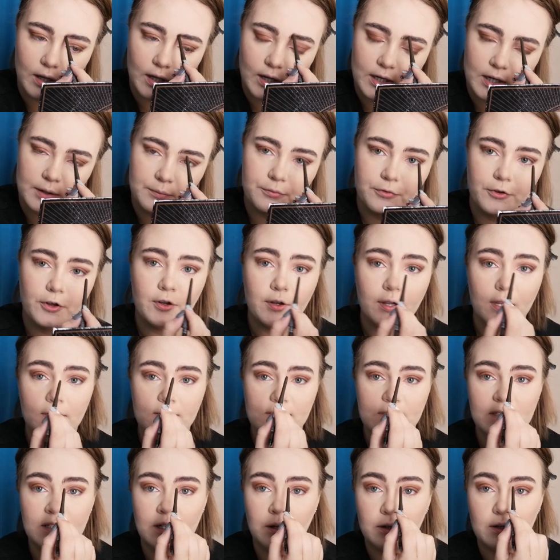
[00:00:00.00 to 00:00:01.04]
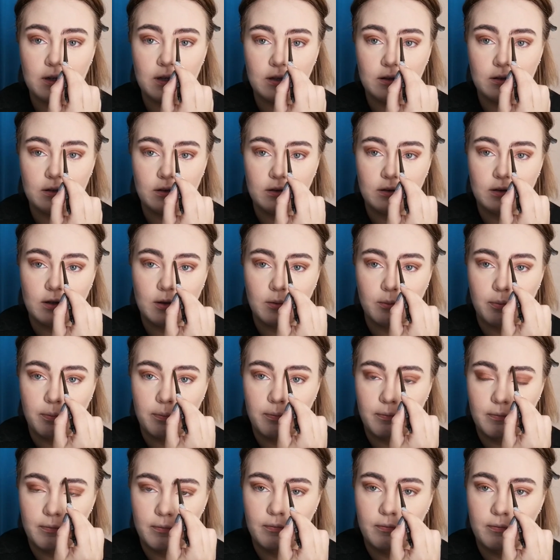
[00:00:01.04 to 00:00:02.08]
And I'm focusing
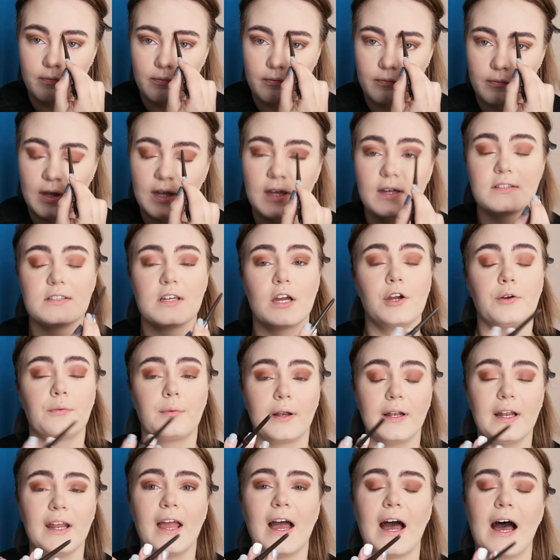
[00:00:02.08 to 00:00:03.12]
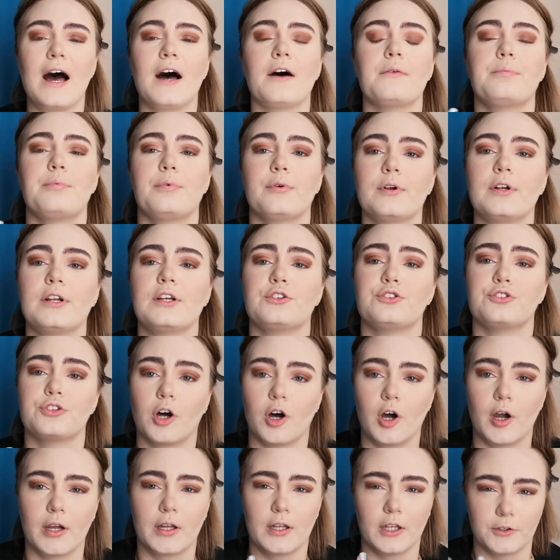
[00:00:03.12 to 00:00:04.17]
because I already have pretty
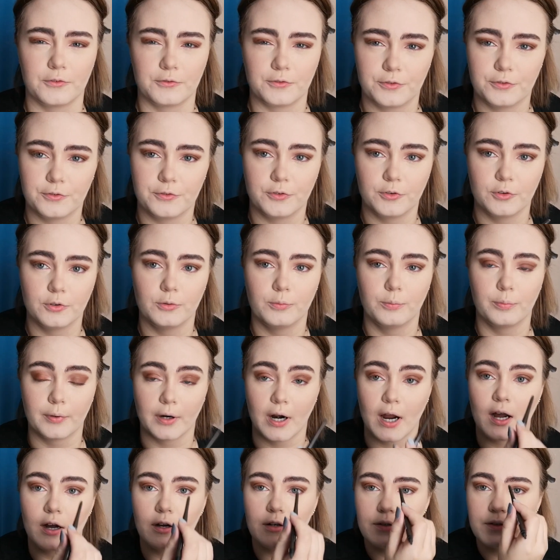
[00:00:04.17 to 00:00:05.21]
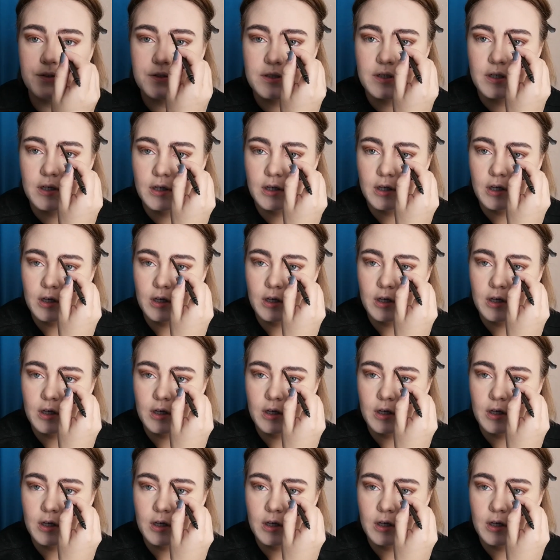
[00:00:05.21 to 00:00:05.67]
dark and full brows,